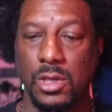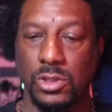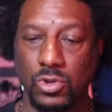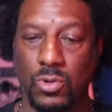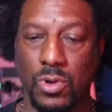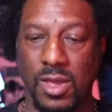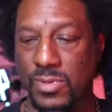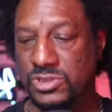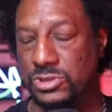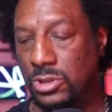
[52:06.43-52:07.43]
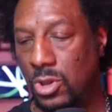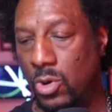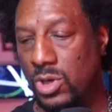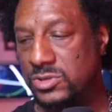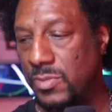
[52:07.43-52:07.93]
You and Miss
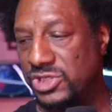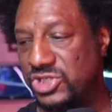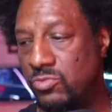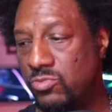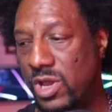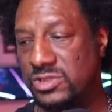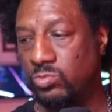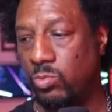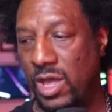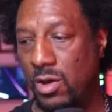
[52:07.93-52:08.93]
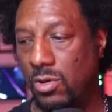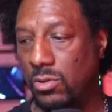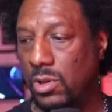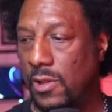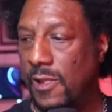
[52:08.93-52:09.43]
Lois, may she rest well.
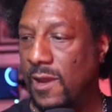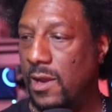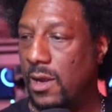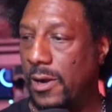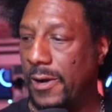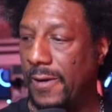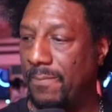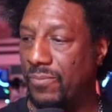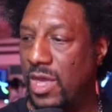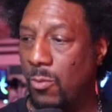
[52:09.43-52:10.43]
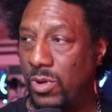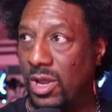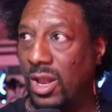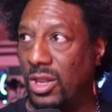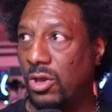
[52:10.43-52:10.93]
And we
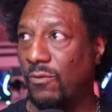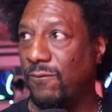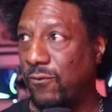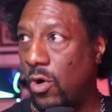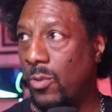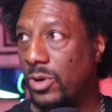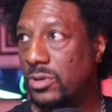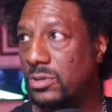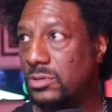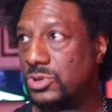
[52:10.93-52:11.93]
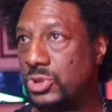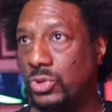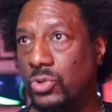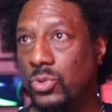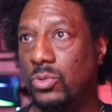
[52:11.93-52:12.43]
are looking forward
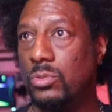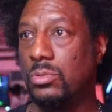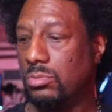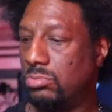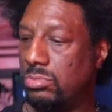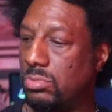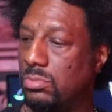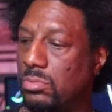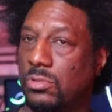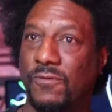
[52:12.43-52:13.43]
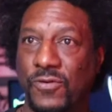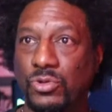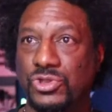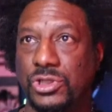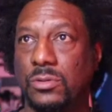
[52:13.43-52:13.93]
to the
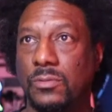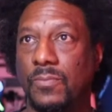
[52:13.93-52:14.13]
future